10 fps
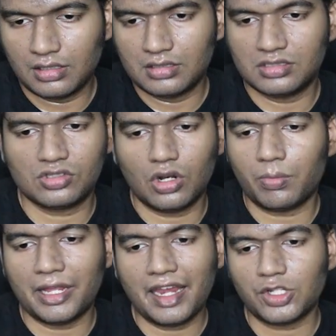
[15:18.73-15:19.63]
this is not
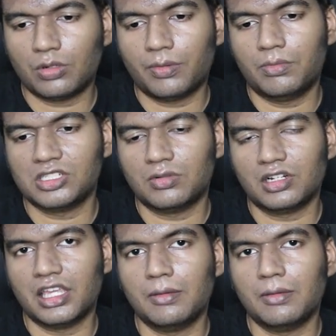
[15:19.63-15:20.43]
my actual publishable key,